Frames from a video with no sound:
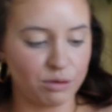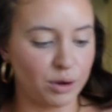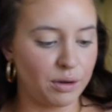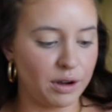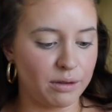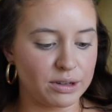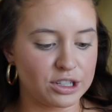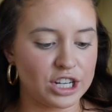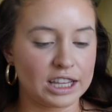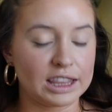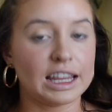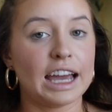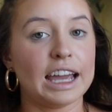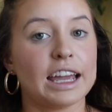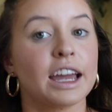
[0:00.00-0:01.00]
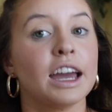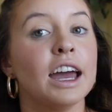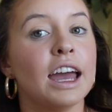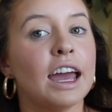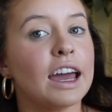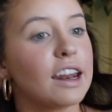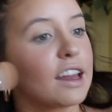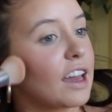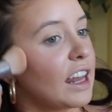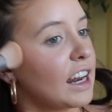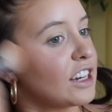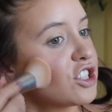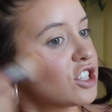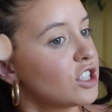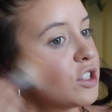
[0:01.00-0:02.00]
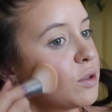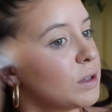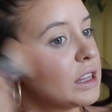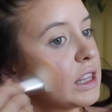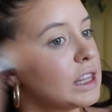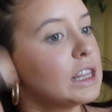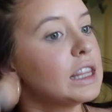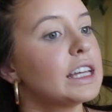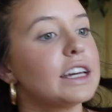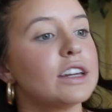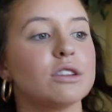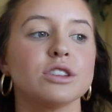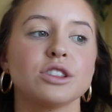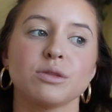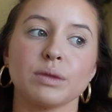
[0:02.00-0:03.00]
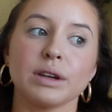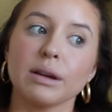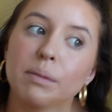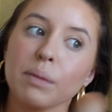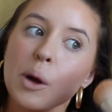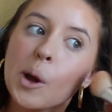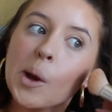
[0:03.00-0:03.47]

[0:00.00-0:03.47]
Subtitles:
through it, which I like. And again, I just do a little sweep.